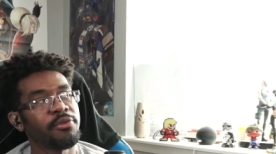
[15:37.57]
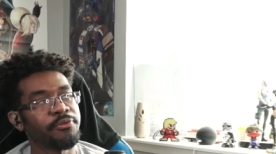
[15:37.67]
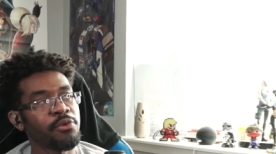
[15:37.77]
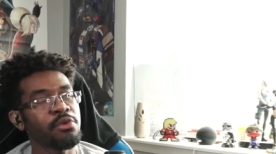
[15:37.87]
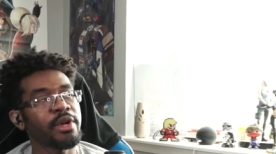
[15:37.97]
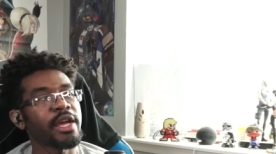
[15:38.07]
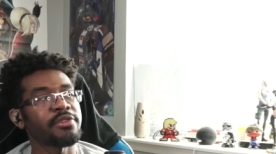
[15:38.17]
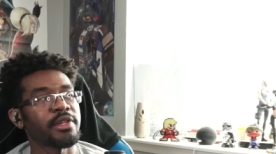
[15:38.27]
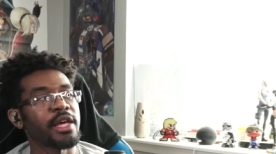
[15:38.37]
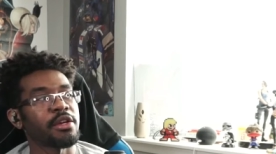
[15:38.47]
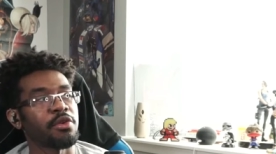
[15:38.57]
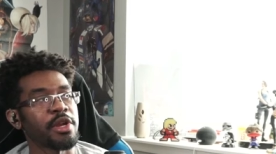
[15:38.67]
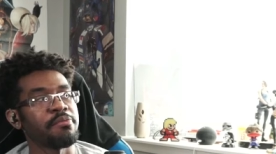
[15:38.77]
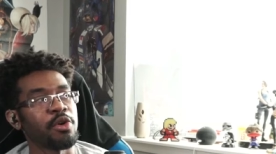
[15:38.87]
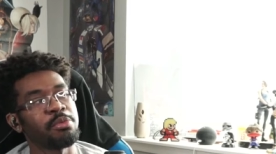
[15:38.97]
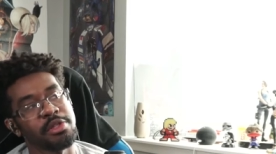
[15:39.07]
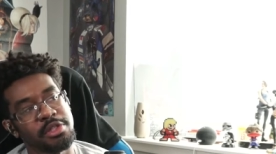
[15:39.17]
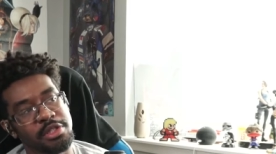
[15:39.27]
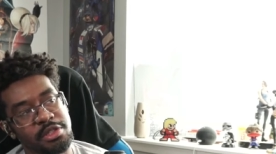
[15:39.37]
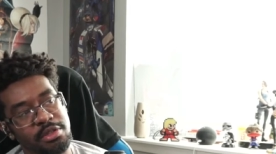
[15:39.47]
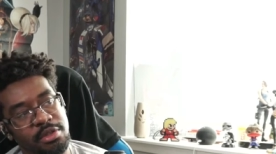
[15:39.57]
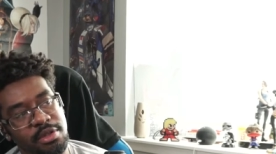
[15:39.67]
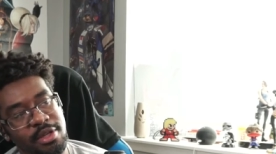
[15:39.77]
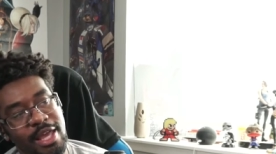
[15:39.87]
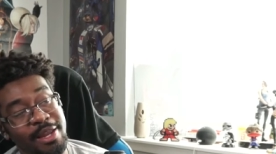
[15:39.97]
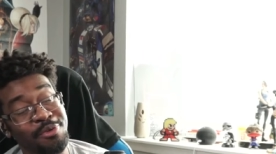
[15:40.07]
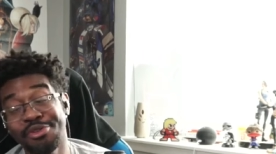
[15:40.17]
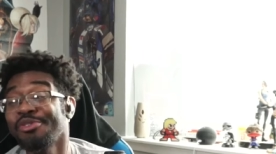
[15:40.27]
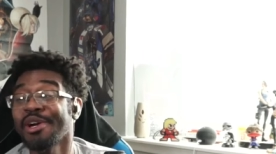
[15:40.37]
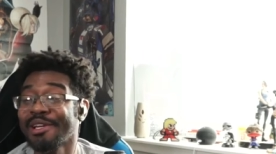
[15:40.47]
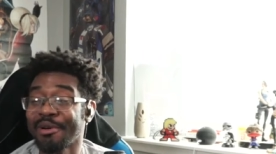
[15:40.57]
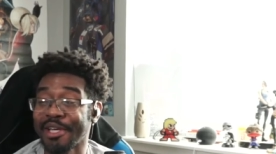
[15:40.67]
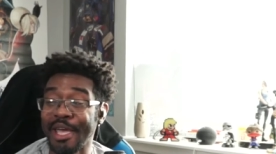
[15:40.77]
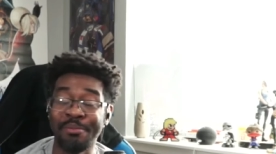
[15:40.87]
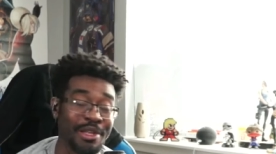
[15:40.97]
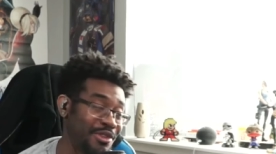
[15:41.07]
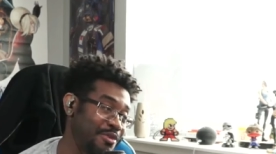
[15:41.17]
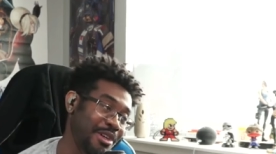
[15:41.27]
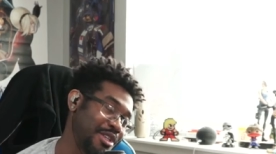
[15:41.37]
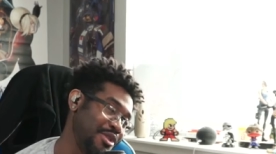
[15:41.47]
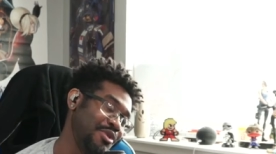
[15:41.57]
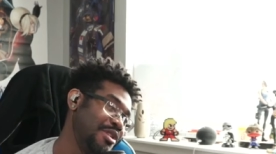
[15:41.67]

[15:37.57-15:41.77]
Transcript: four has a lot of great moments. Now we're still talking about gameplay too, mind you.